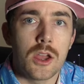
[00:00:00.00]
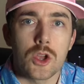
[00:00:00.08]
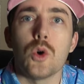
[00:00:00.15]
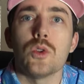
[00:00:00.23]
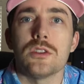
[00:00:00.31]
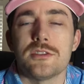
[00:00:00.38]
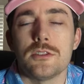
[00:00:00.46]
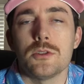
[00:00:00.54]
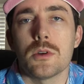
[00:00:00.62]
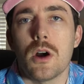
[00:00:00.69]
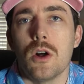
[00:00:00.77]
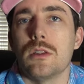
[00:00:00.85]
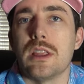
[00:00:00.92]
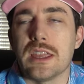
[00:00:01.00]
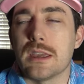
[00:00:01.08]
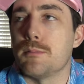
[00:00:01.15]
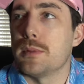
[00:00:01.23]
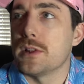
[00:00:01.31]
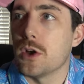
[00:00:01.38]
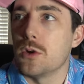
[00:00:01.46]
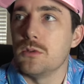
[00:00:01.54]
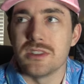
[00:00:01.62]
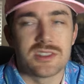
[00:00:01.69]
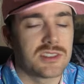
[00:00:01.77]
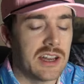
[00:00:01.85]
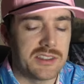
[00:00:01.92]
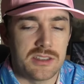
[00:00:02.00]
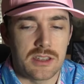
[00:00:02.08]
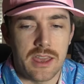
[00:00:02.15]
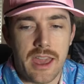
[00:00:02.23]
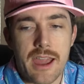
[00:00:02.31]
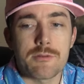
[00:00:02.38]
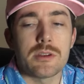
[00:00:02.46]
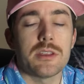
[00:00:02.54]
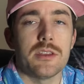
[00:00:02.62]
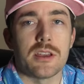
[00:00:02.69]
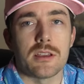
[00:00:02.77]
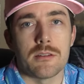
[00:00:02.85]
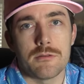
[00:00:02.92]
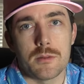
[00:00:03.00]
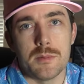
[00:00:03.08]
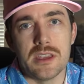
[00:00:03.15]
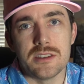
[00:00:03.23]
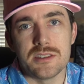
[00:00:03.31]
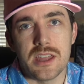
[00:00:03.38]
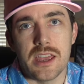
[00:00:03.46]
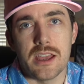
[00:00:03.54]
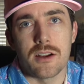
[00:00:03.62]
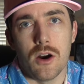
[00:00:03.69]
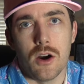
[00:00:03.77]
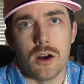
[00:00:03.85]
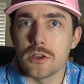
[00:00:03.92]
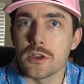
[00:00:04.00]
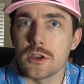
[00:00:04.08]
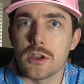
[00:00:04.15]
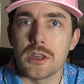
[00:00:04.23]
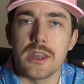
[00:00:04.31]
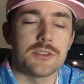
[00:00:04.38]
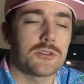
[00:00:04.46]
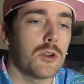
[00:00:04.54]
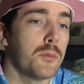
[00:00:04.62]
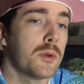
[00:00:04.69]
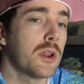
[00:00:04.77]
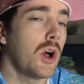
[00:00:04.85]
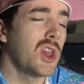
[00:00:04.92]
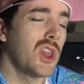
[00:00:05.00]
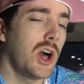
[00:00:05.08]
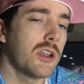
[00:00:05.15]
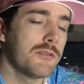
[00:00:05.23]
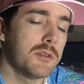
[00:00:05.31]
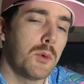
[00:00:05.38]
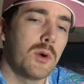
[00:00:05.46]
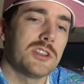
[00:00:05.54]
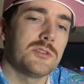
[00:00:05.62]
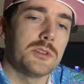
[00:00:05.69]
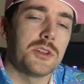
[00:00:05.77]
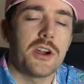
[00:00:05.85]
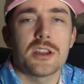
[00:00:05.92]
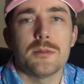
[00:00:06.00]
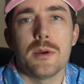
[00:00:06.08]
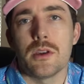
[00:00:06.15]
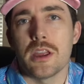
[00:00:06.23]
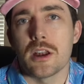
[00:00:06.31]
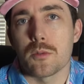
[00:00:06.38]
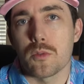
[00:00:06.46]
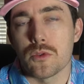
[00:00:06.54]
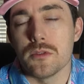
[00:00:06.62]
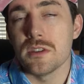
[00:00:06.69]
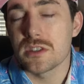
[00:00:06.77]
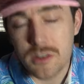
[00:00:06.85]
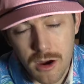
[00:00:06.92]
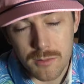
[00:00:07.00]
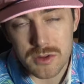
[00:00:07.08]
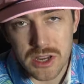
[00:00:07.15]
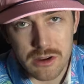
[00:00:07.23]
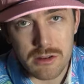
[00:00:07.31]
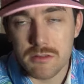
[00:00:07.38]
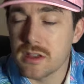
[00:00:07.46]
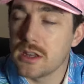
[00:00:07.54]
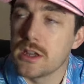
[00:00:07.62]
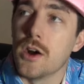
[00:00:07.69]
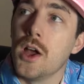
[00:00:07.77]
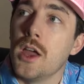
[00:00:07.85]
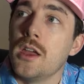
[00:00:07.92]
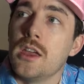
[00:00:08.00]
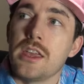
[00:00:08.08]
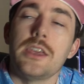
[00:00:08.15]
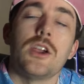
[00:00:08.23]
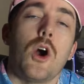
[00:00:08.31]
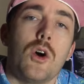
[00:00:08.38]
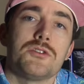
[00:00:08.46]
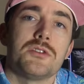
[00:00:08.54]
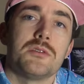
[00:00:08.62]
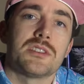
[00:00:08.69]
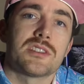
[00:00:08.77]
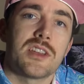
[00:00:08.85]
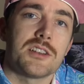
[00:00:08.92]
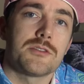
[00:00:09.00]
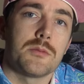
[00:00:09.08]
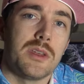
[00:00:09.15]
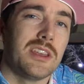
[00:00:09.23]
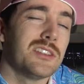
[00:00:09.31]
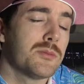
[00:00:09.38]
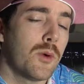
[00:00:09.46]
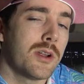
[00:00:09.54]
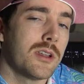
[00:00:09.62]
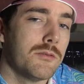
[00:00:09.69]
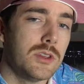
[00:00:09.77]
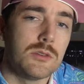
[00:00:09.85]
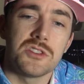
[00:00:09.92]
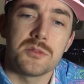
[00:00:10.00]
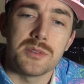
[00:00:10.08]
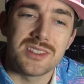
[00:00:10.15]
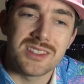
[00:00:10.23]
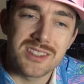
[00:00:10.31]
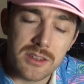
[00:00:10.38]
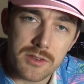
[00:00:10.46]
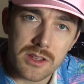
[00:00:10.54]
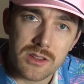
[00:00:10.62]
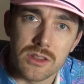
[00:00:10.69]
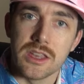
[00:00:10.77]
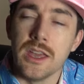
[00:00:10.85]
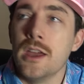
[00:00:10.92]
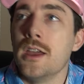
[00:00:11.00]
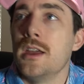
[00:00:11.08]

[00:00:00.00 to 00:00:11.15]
Go listen to it. I'll link it below, discussing everything from his take on the Goodyear Desert Open. A lot of the points we talked about in our previous commentary video, he also discussed from his point of view, specifically